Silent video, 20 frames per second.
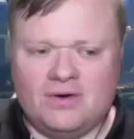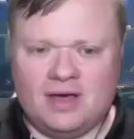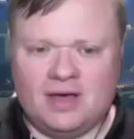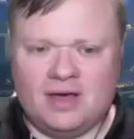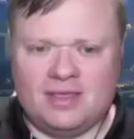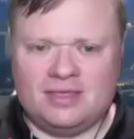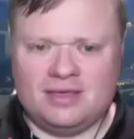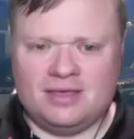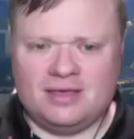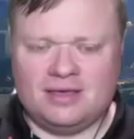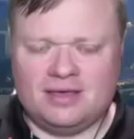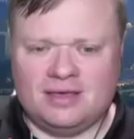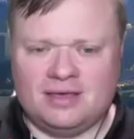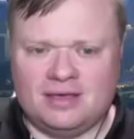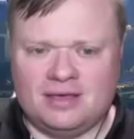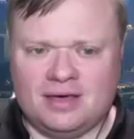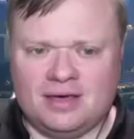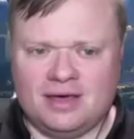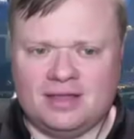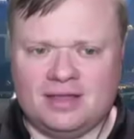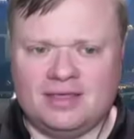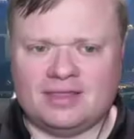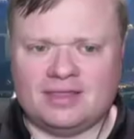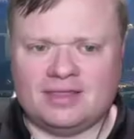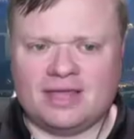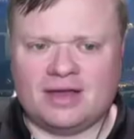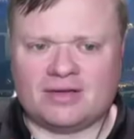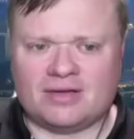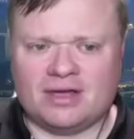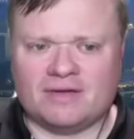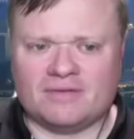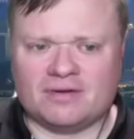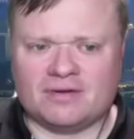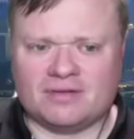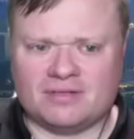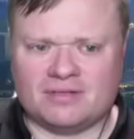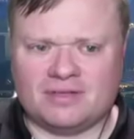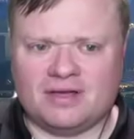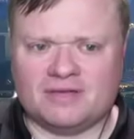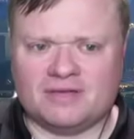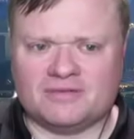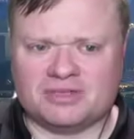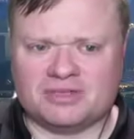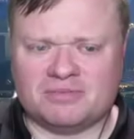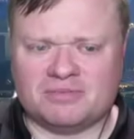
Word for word: I think I think that'll cover covers the